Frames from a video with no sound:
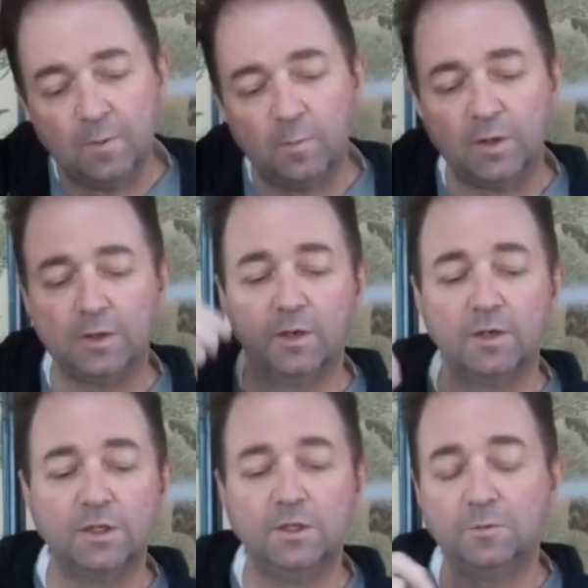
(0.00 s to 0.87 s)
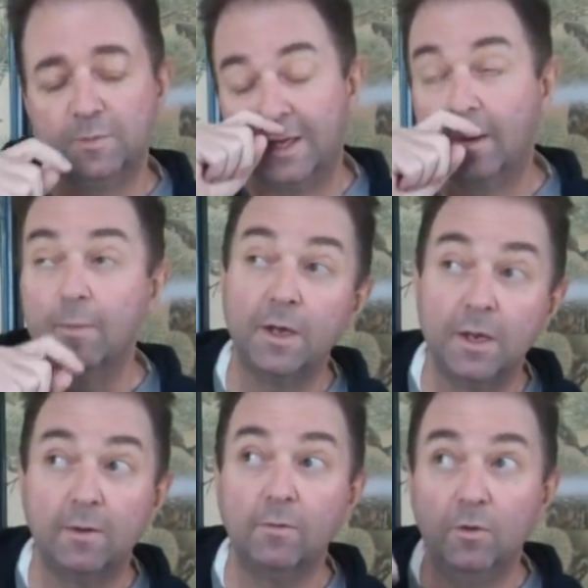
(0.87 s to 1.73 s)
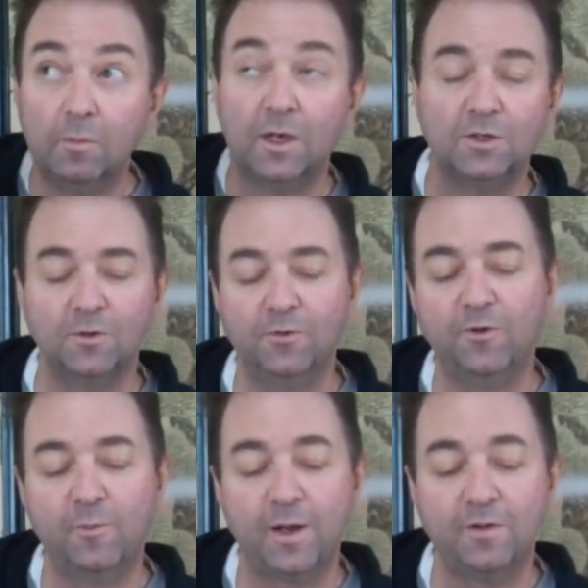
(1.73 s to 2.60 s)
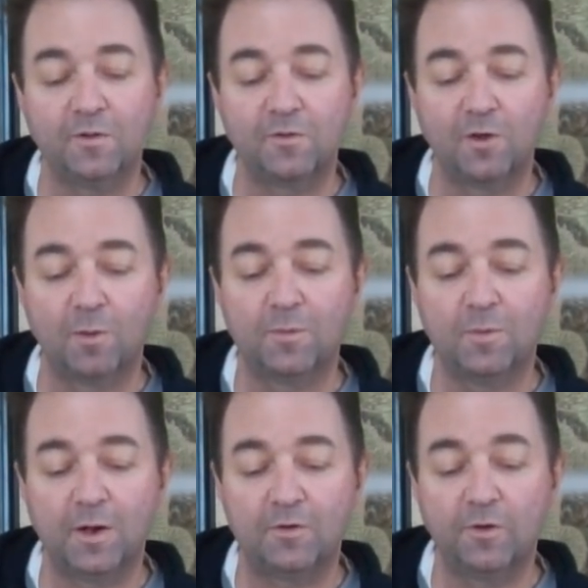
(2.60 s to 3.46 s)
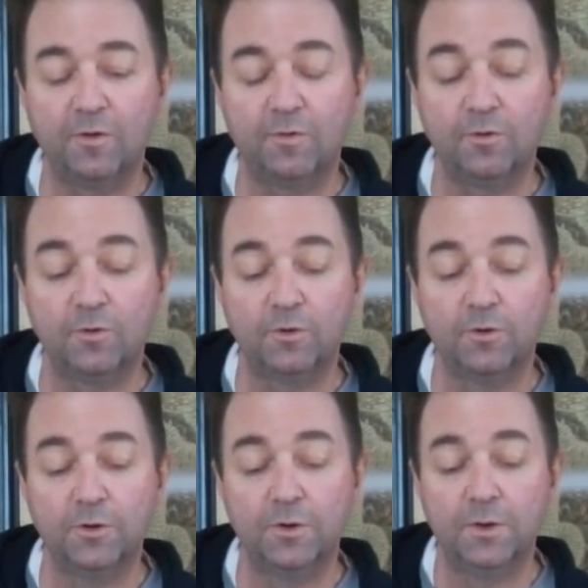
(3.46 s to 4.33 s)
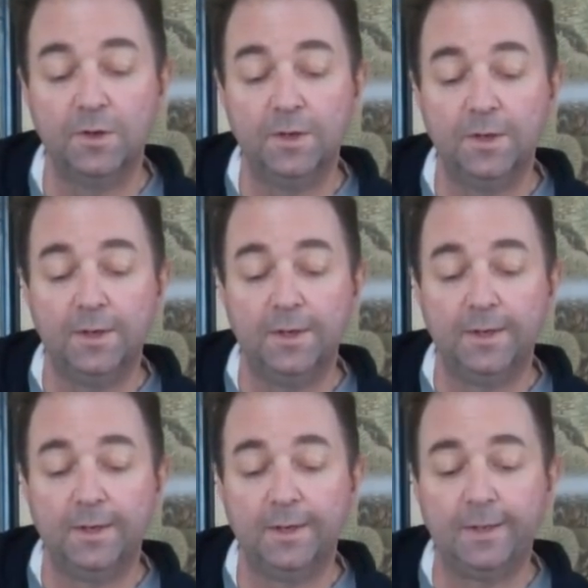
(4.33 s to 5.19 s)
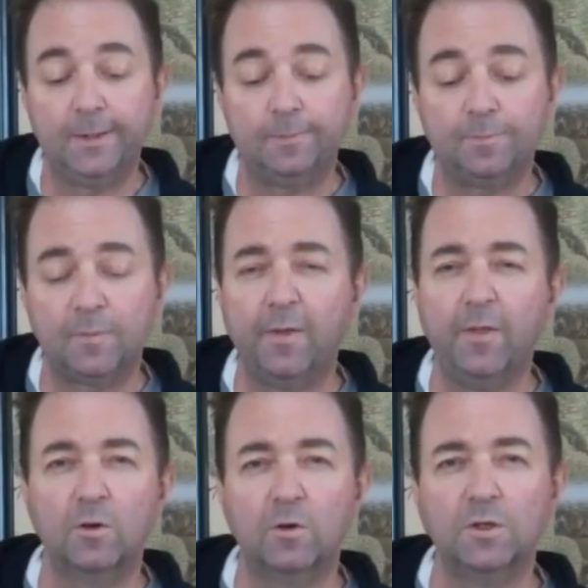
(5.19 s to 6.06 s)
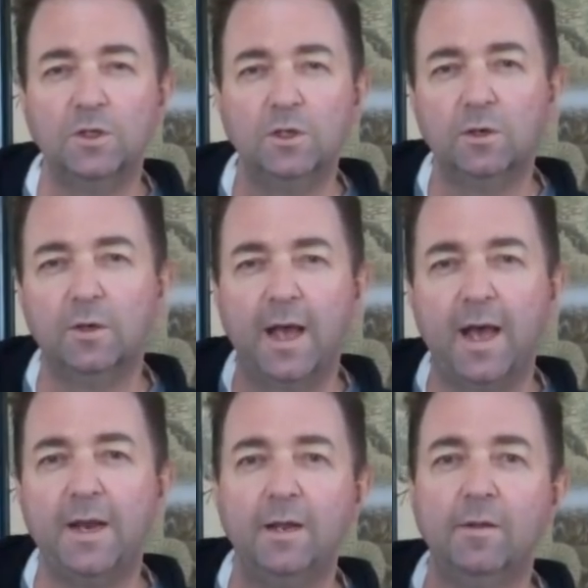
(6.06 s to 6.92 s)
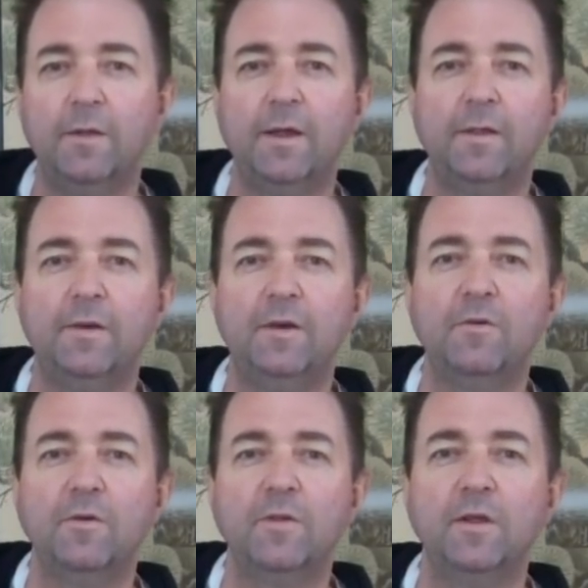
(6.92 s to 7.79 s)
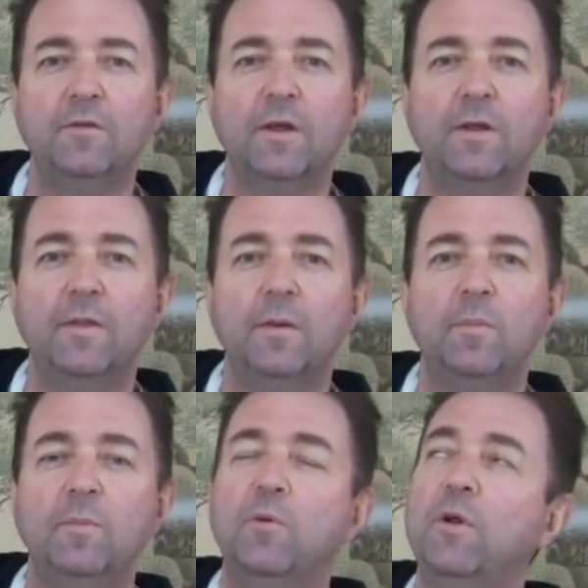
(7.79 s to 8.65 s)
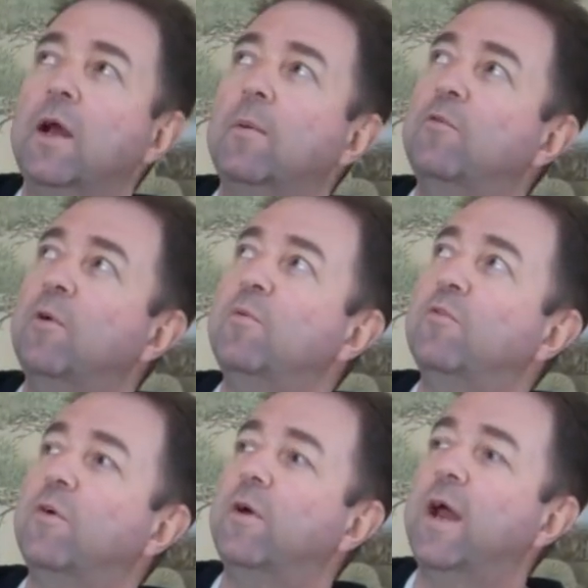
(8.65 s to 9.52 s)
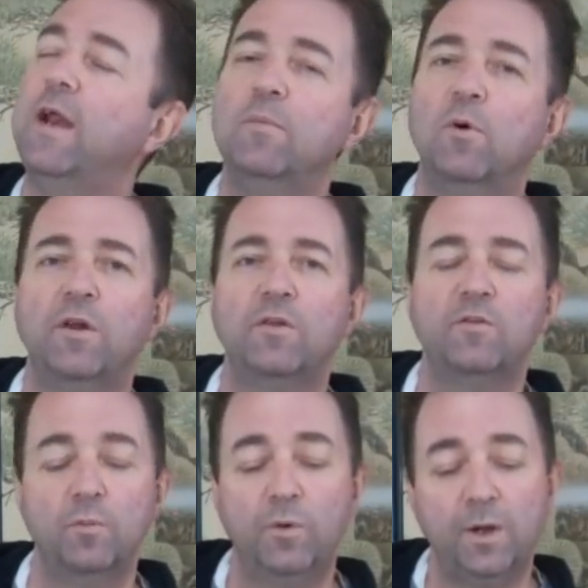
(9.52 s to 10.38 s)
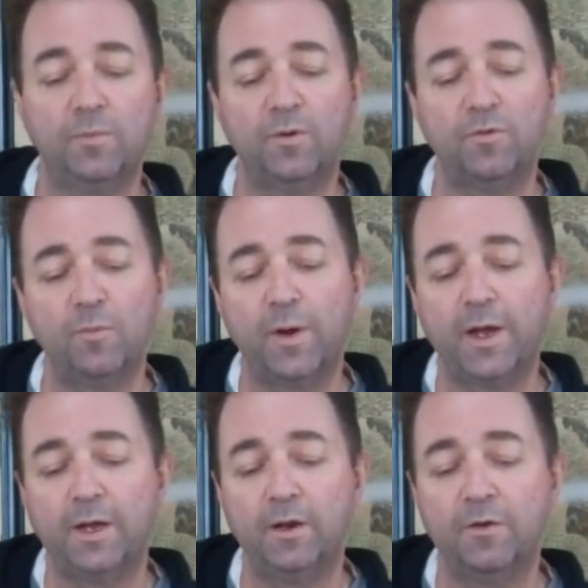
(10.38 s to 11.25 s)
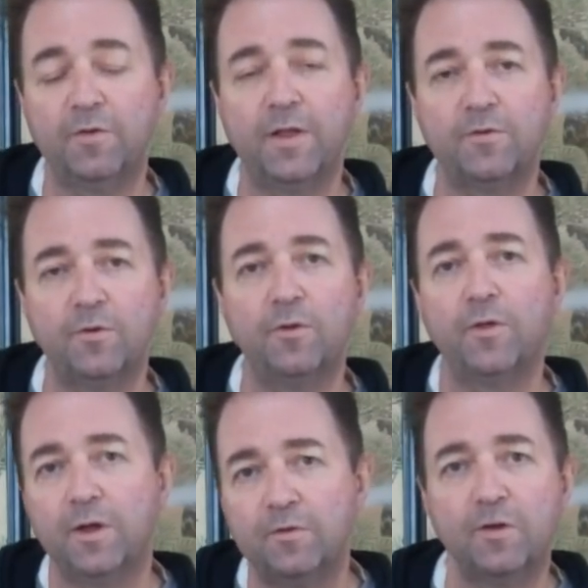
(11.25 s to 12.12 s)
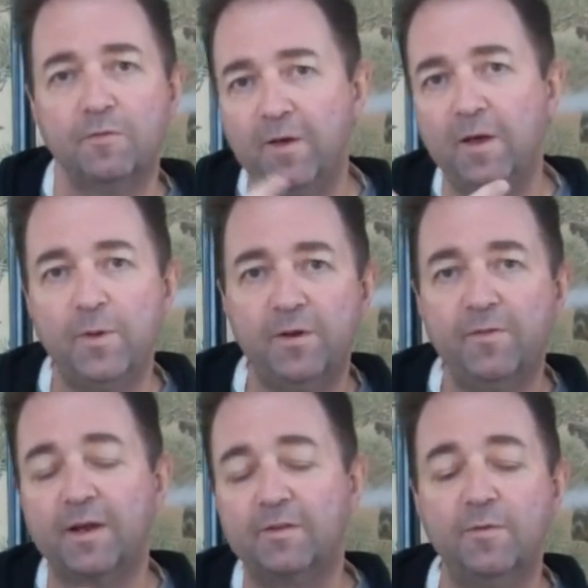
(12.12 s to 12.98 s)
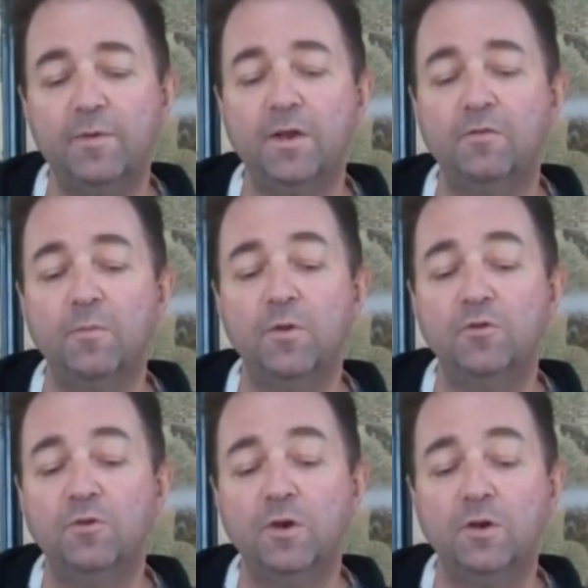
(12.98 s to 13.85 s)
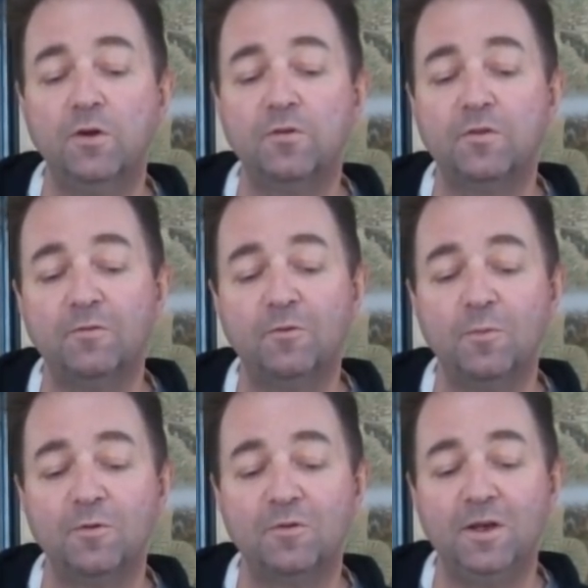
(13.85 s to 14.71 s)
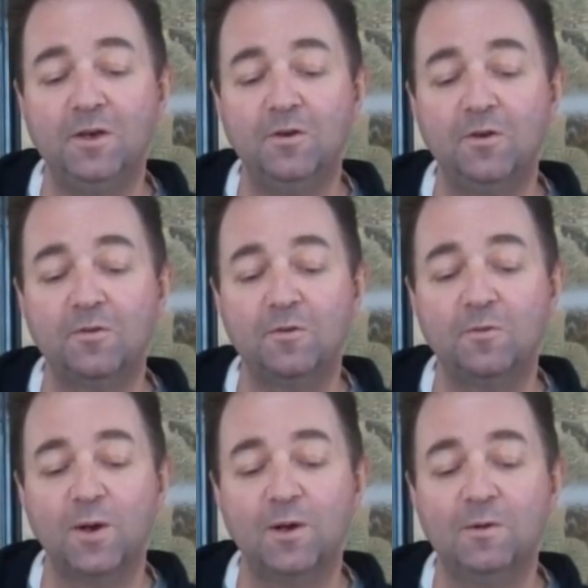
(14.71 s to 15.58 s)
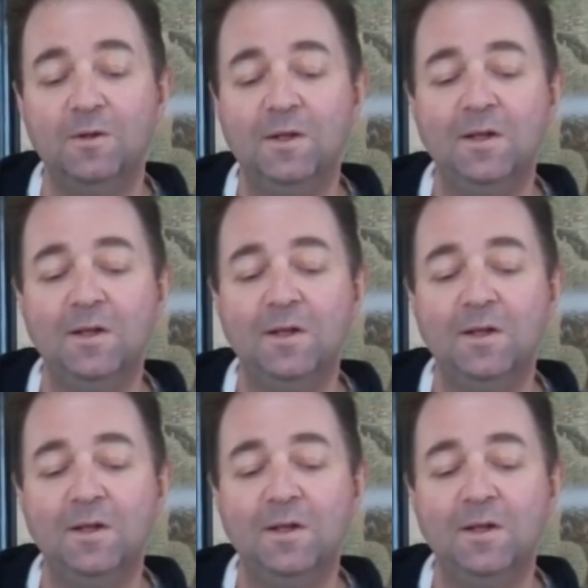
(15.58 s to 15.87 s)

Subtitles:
but you know, she'd just be coming in to have a look, make sure the drip hadn't stopped, and make sure it was all good. And then of course you got adding the different things that they'd be putting up drips for antibiotics and putting up drips for painkillers and that sort of thing. So a fair bit of activity from the duty nurse and from the senior nurse as well.